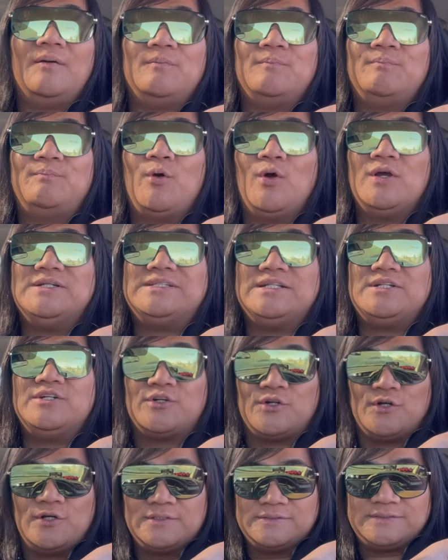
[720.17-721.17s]
Boys and
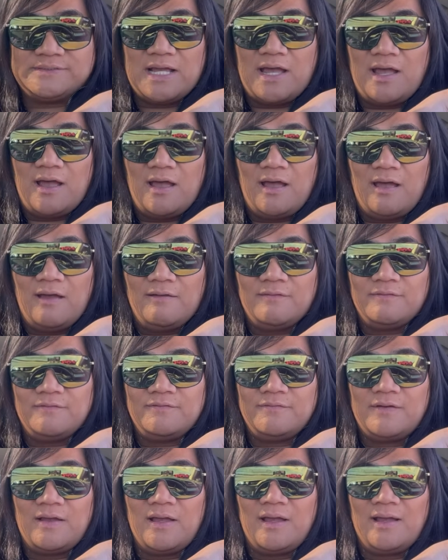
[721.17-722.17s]
Girls of
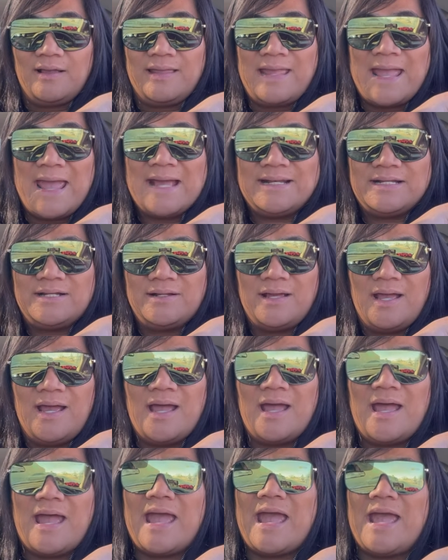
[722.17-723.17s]
uh,
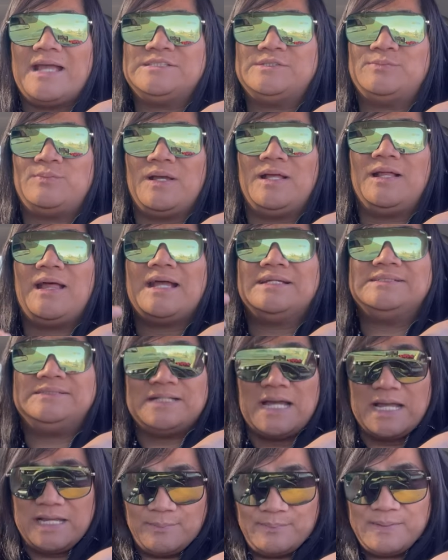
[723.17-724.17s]
Canada, as well as
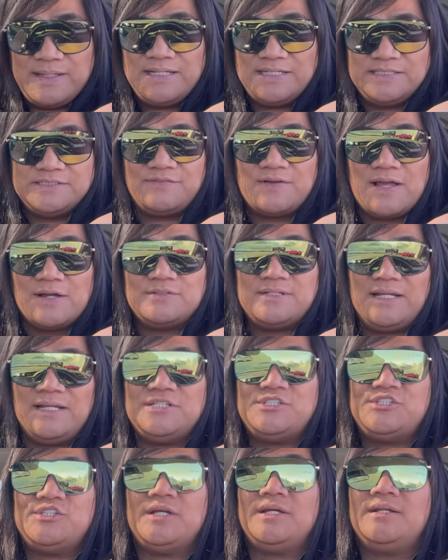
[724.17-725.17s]
Diabetes
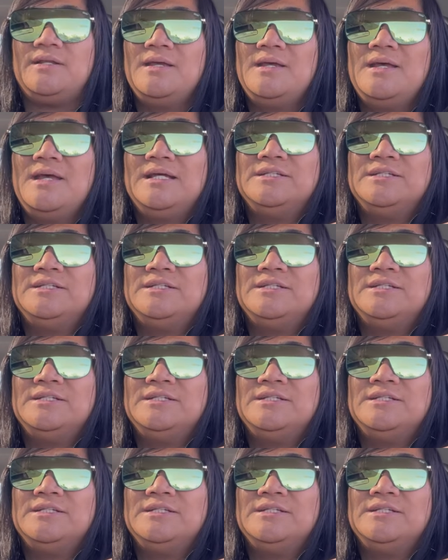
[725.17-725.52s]
Foundation.